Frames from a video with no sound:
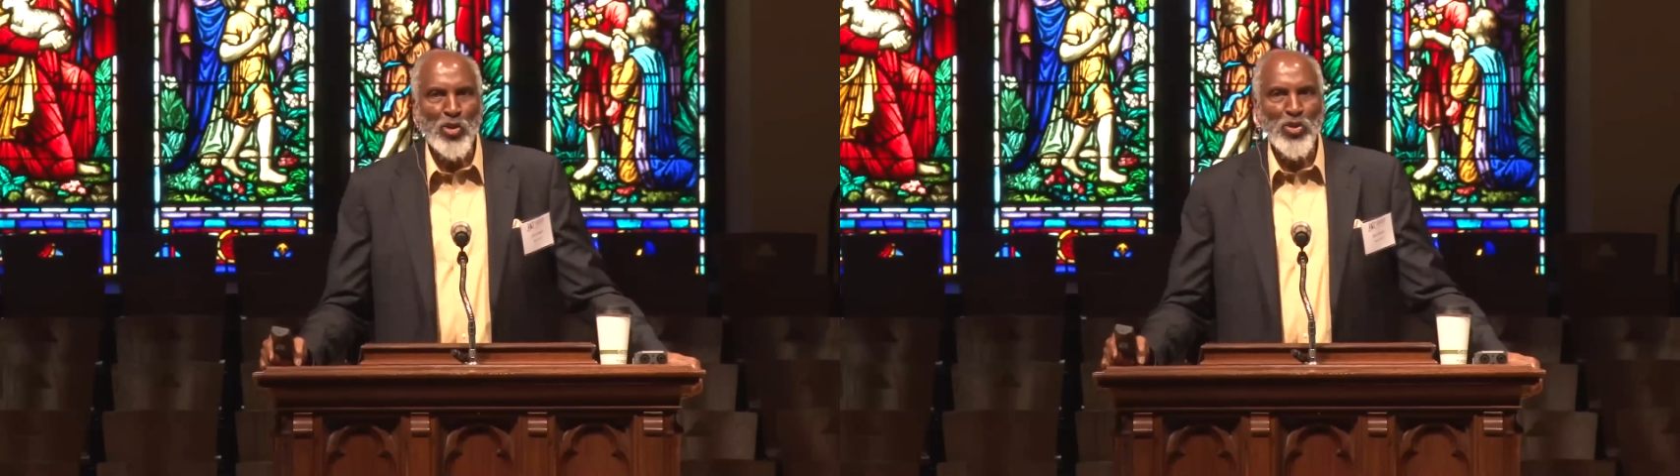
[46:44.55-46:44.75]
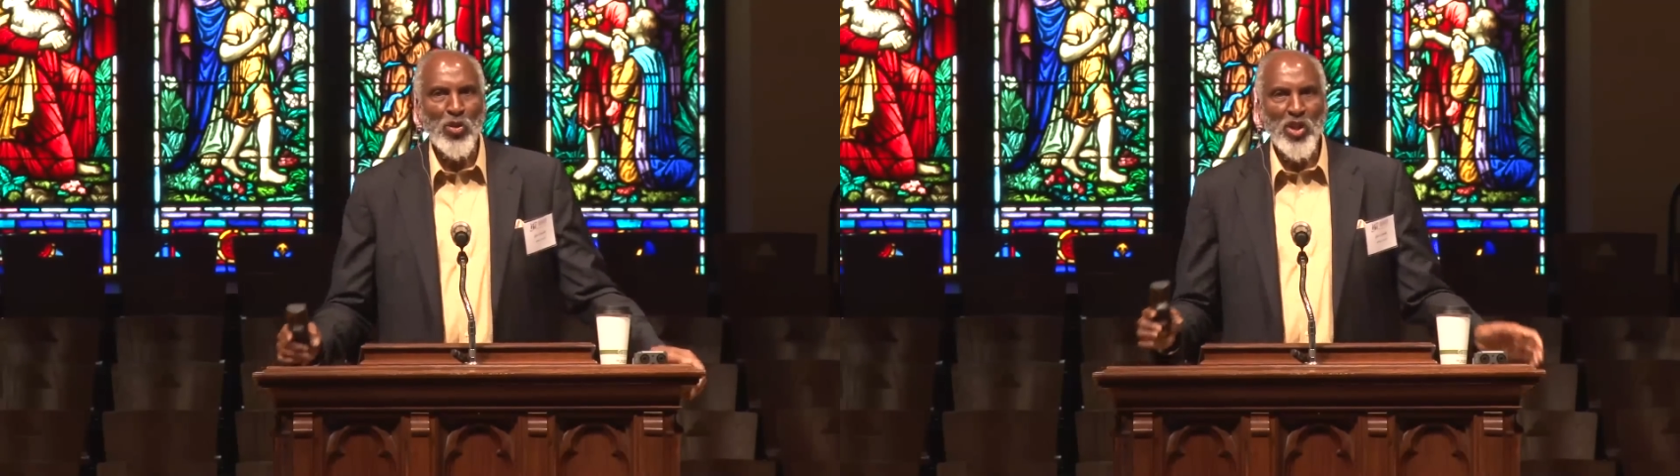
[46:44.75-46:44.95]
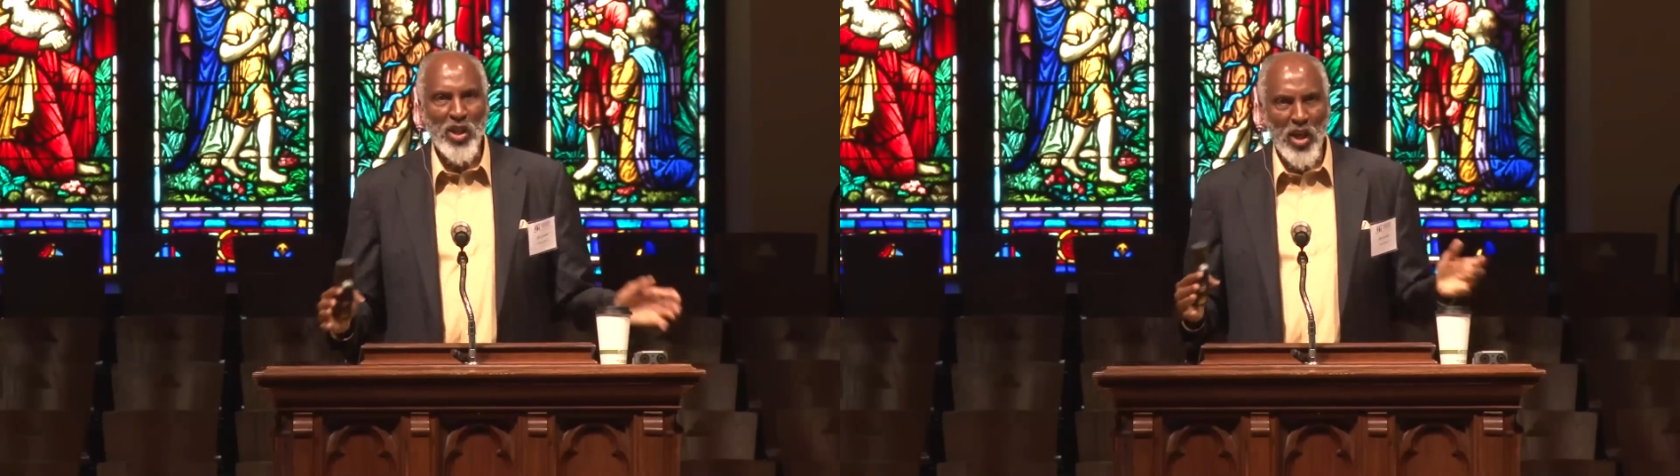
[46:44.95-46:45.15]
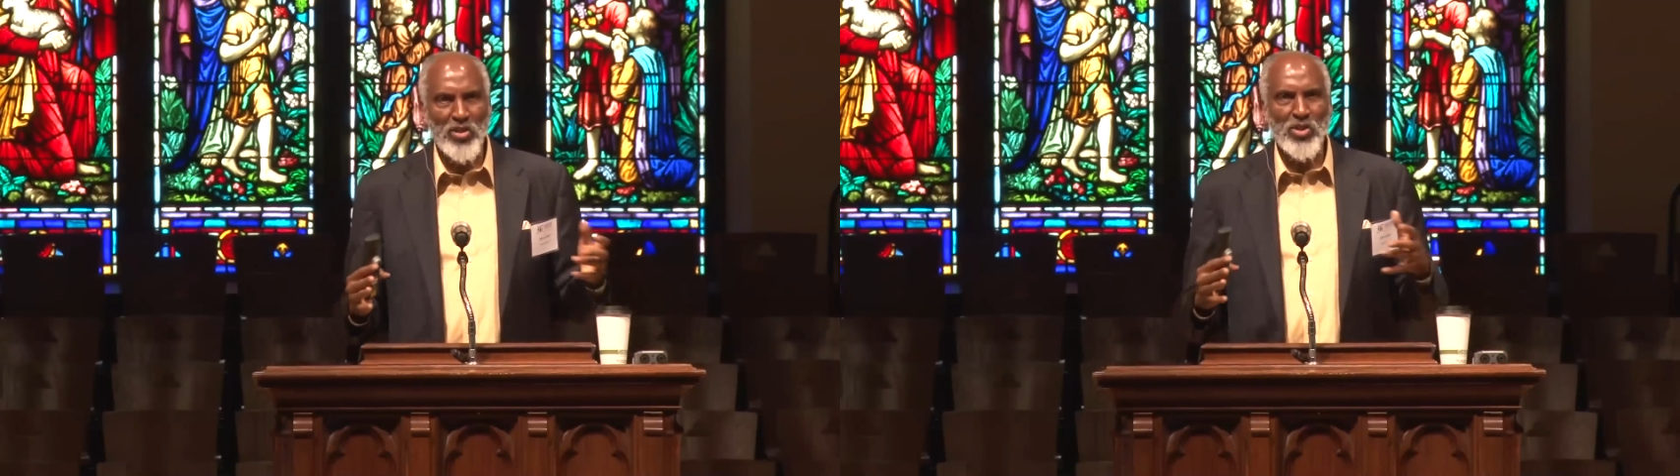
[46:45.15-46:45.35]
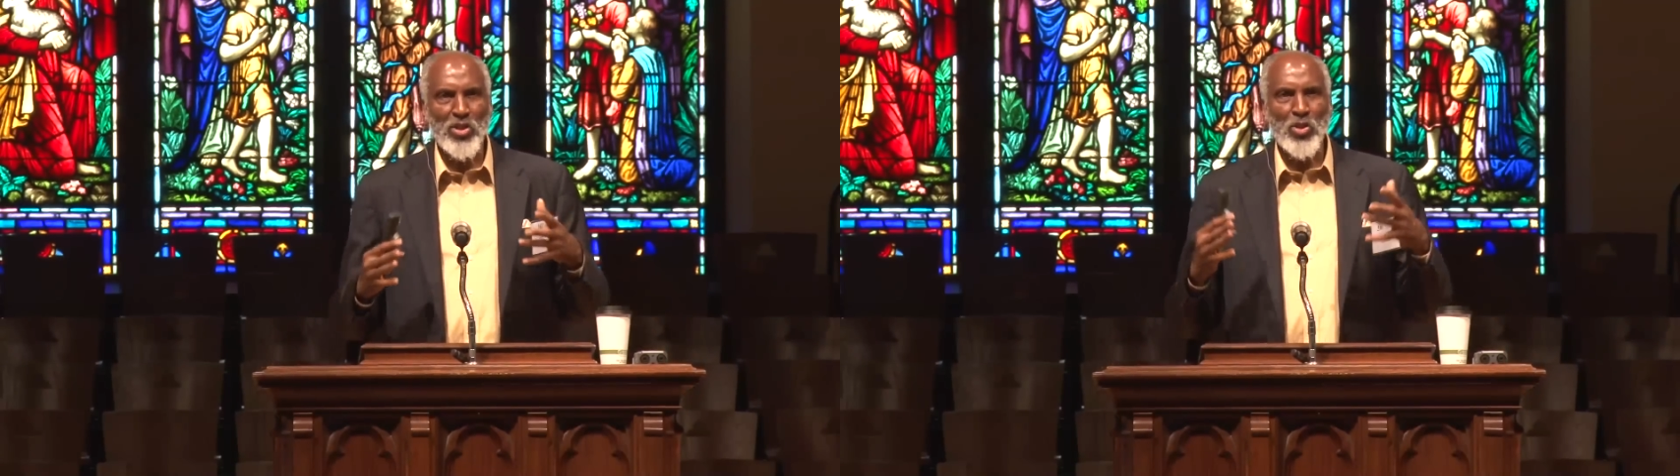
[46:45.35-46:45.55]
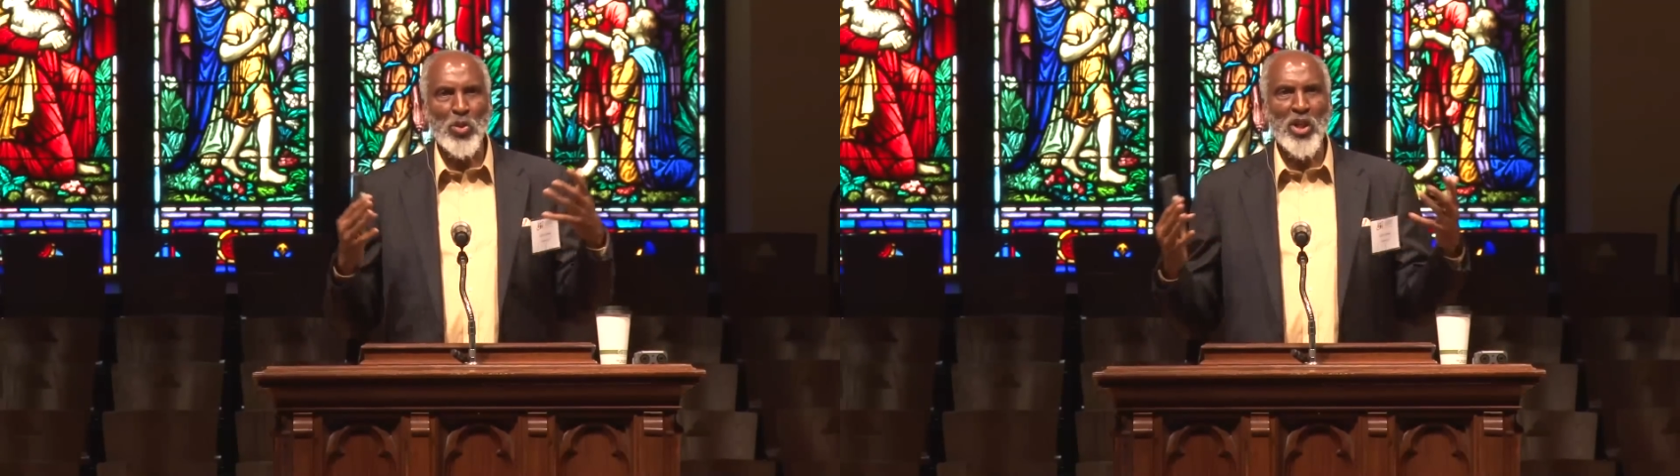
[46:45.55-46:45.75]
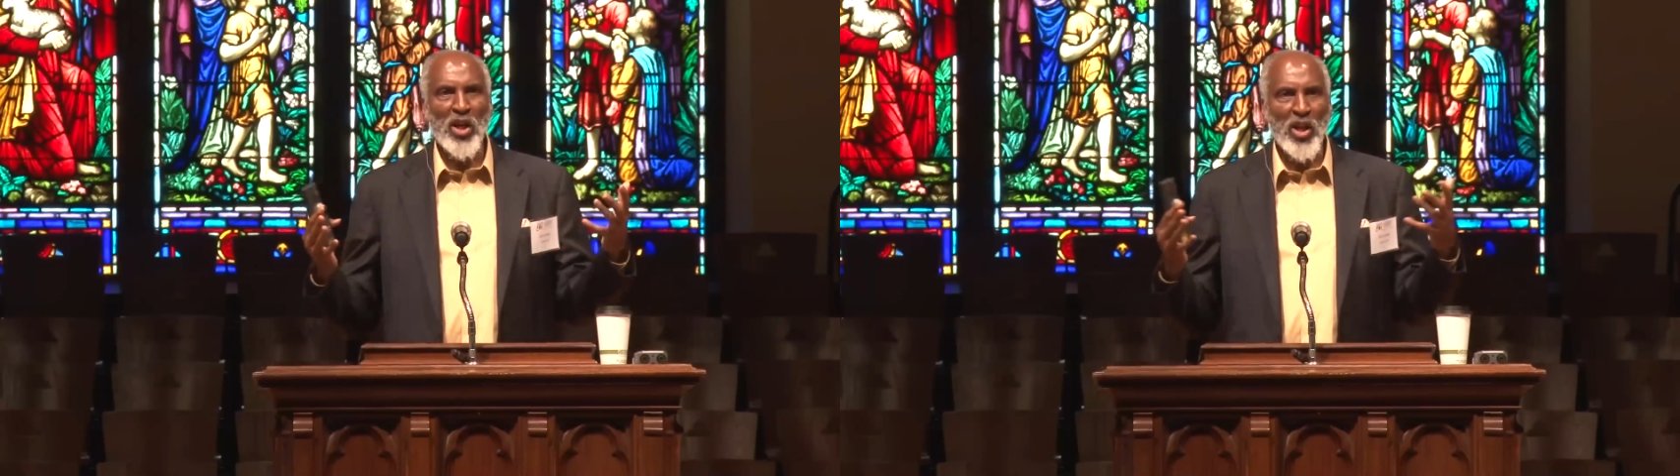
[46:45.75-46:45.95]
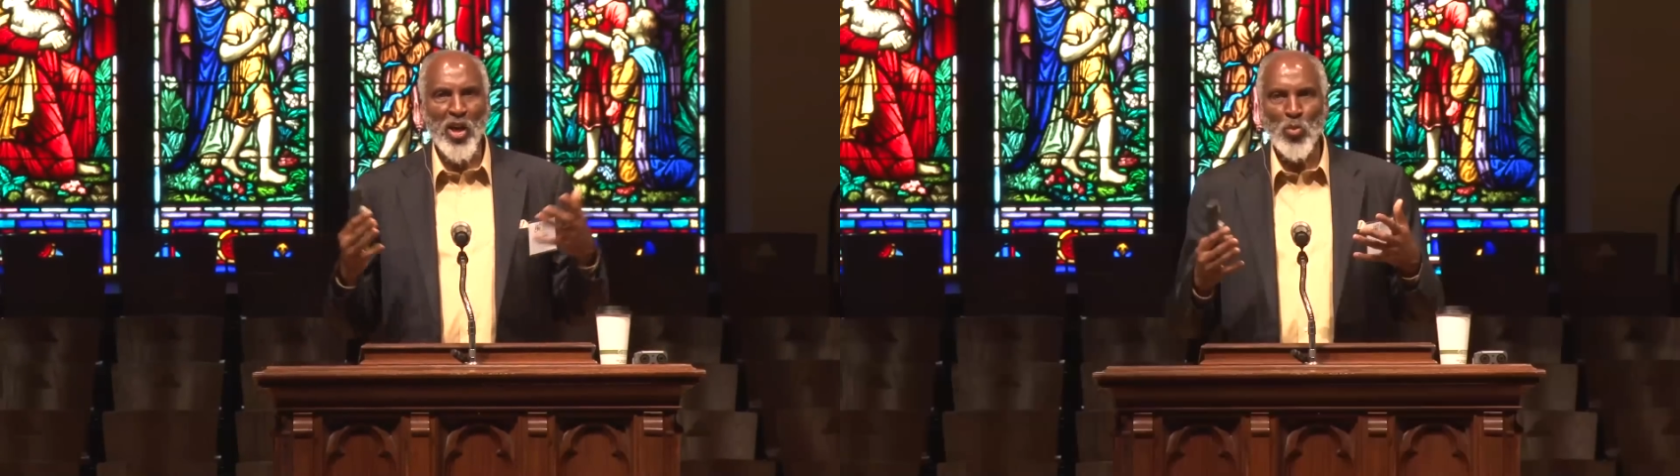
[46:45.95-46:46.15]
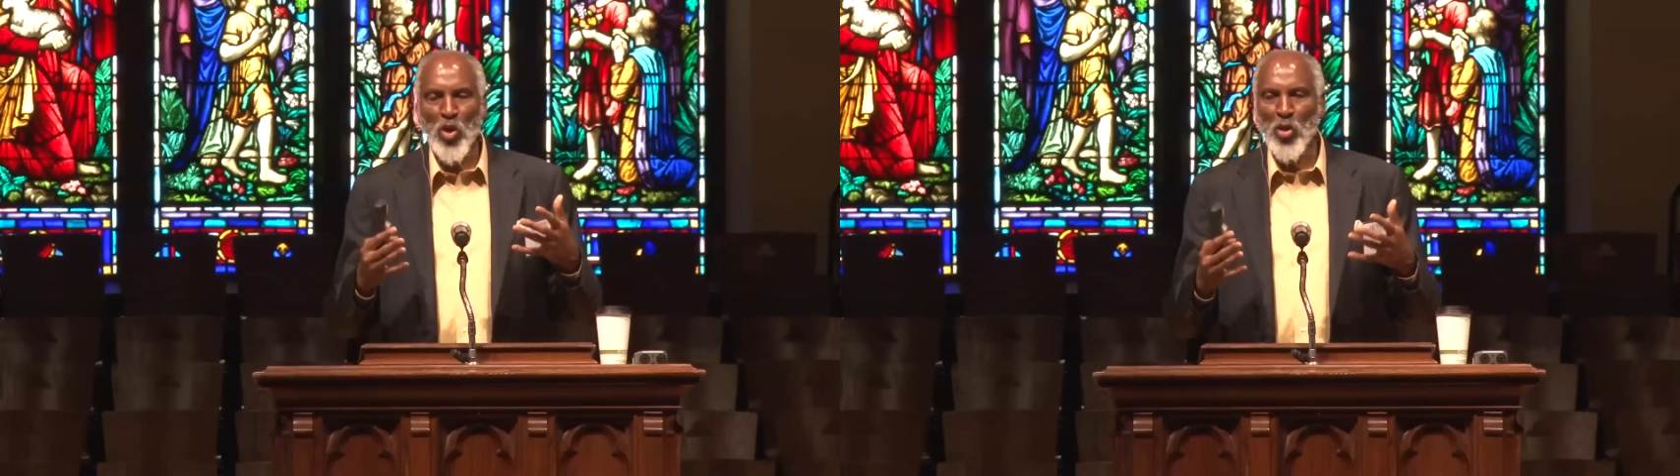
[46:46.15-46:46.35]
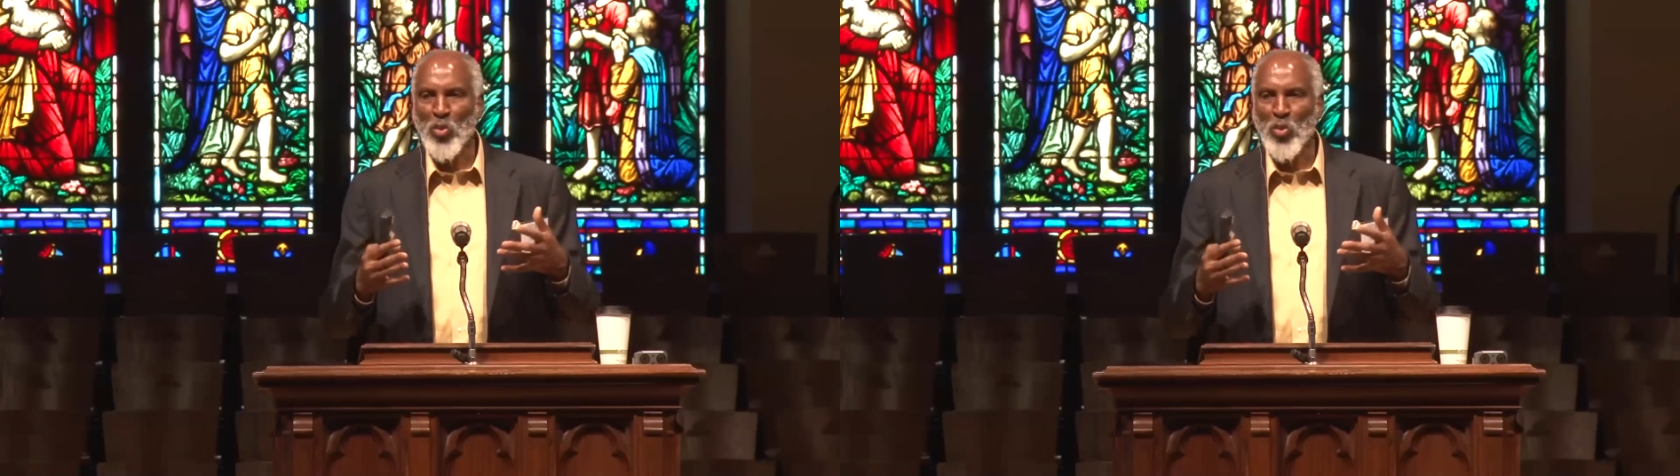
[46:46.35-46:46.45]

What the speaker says: So the unconscious is doing a lot of work.